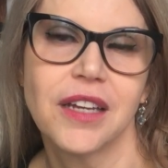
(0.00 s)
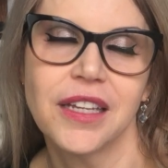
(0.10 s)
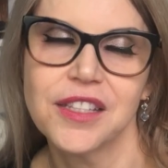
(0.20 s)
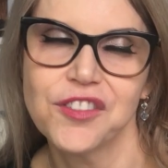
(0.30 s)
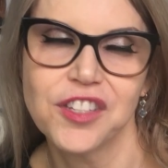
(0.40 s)

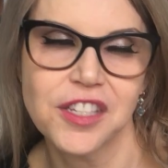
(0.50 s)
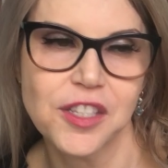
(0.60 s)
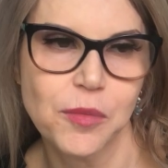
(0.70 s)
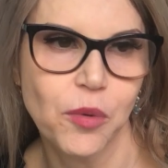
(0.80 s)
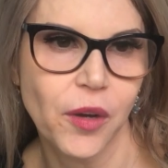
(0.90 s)
It's
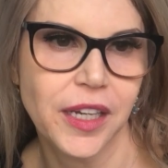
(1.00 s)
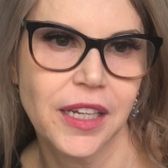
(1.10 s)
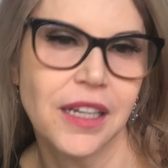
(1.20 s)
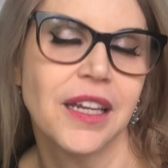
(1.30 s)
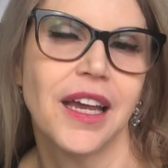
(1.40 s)

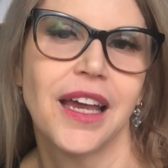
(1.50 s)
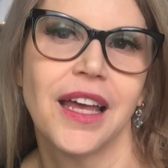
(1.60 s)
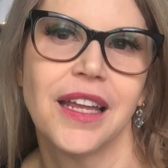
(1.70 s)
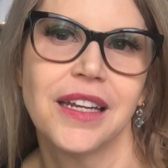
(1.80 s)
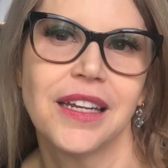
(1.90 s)
disappointing
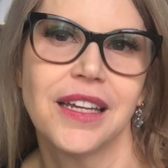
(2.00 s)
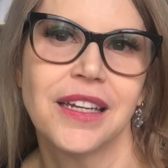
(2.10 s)
and